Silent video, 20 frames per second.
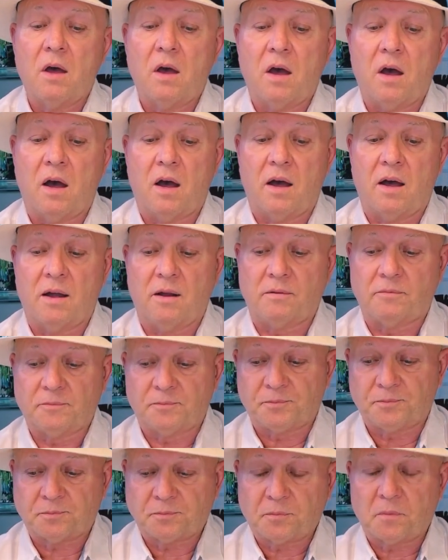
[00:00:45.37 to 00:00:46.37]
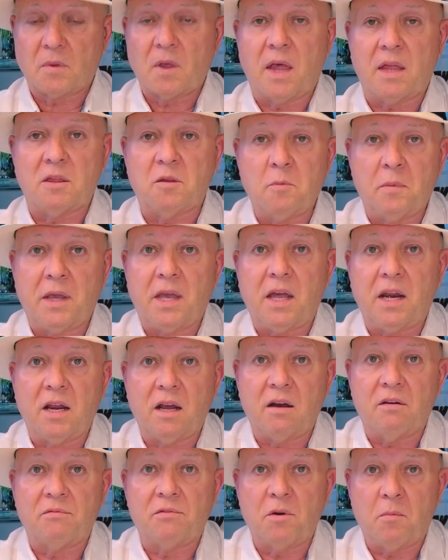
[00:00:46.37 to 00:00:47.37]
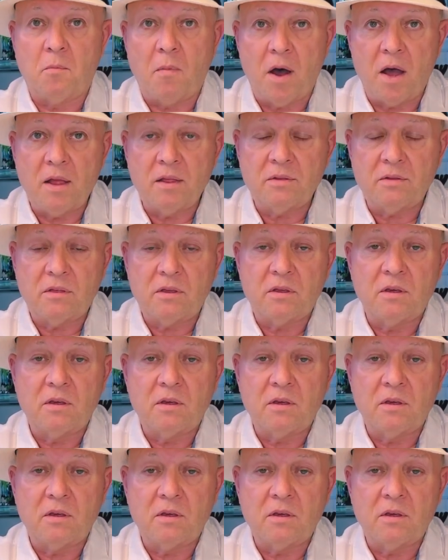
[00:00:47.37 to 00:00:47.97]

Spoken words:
at the beginning of the month.